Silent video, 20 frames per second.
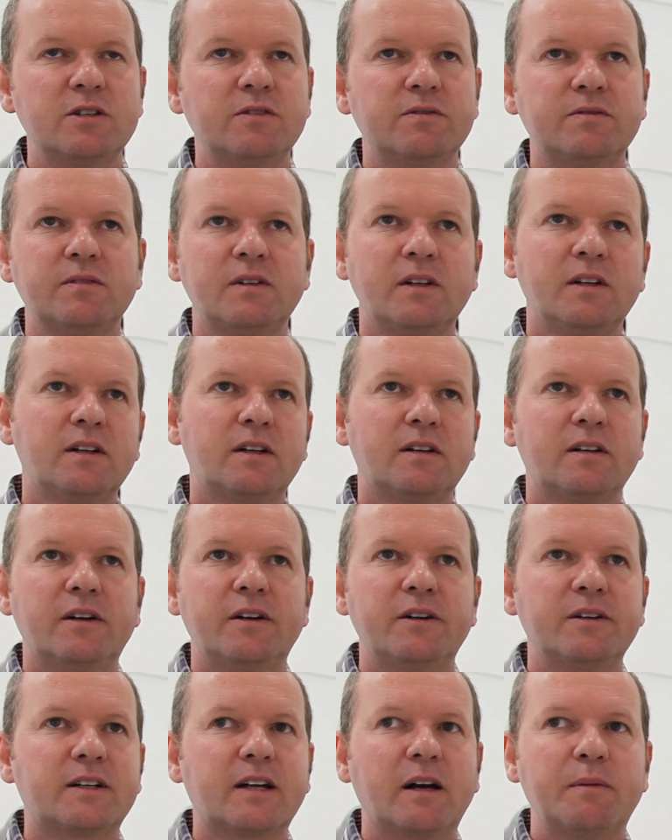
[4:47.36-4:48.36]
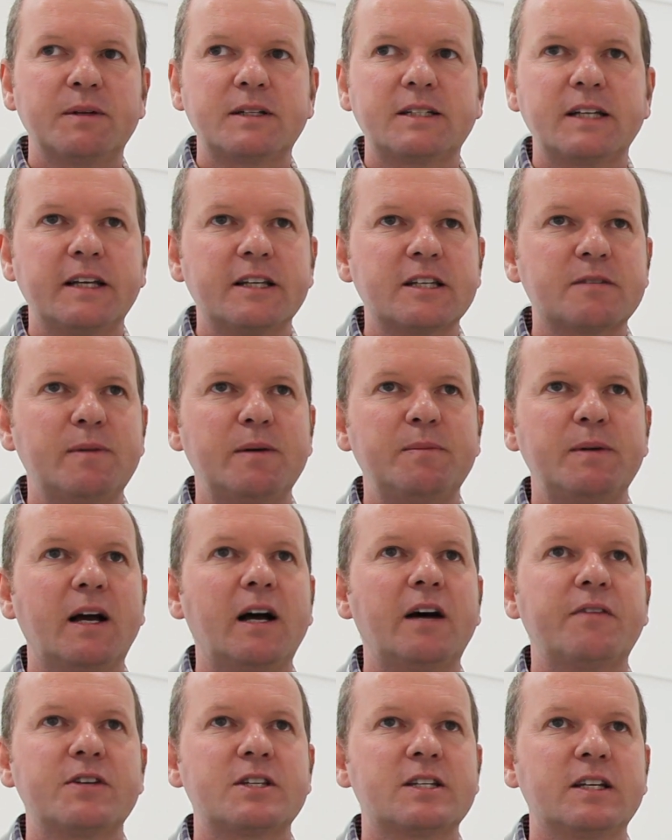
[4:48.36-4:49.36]
of, you know, a couple of tenths, maybe
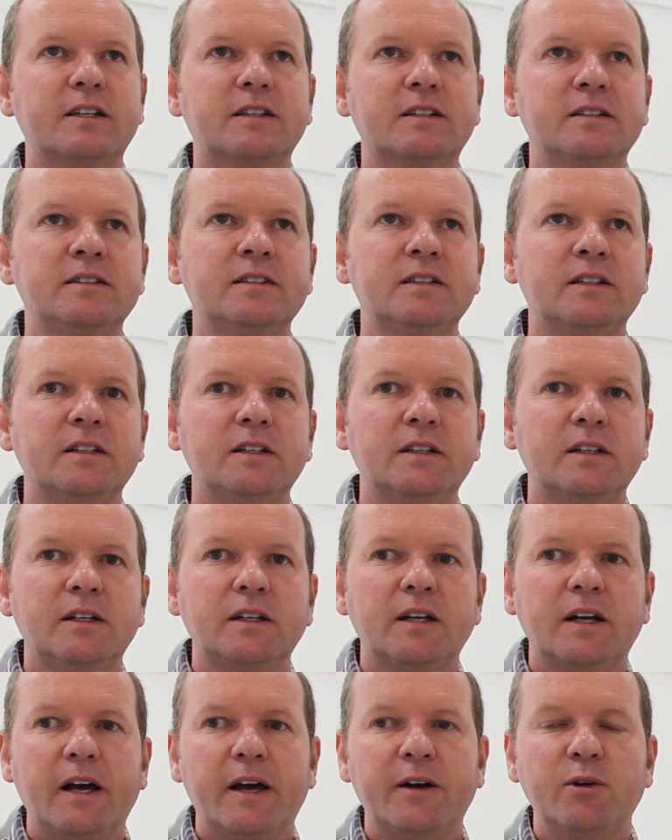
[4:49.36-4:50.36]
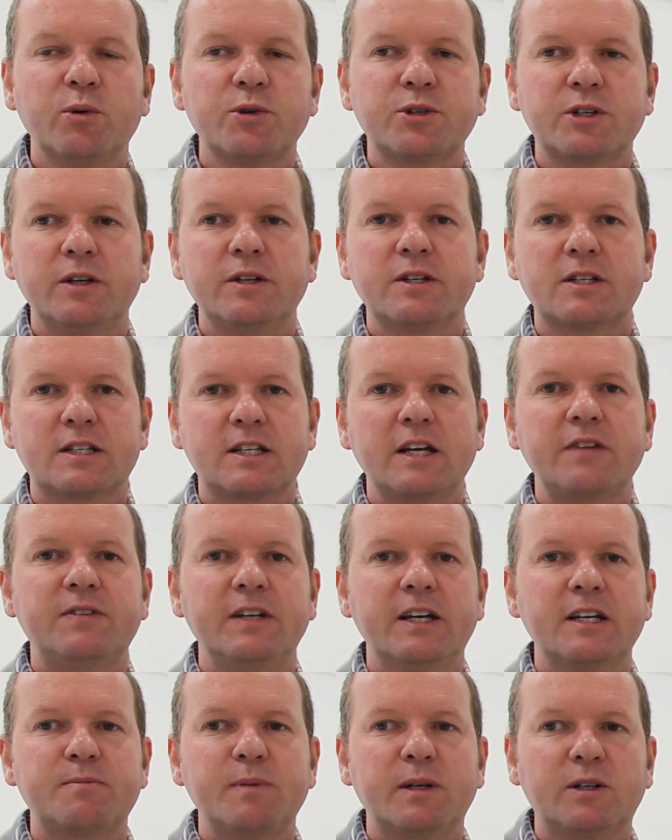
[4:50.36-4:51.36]
half a second. And also there's a safety
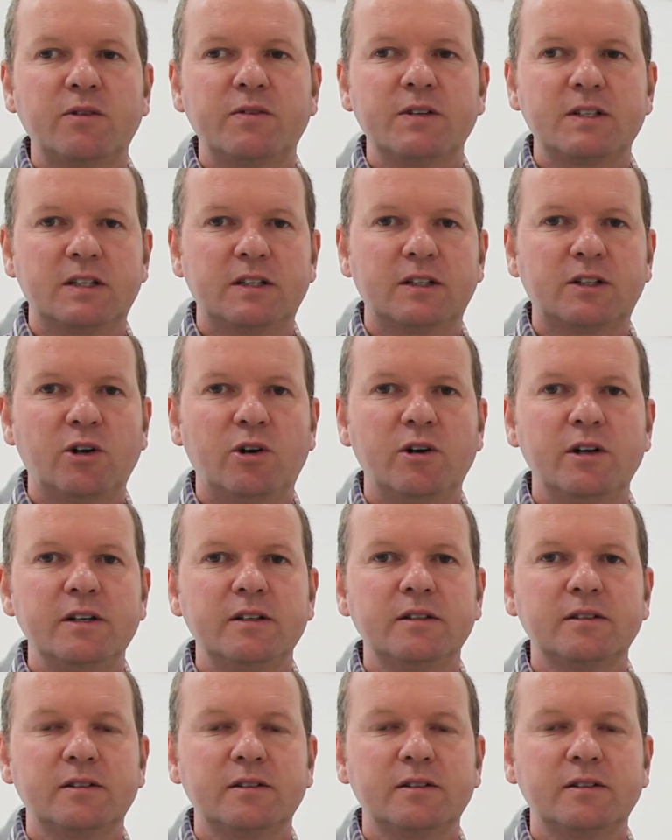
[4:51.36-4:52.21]
aspect of it, that the guy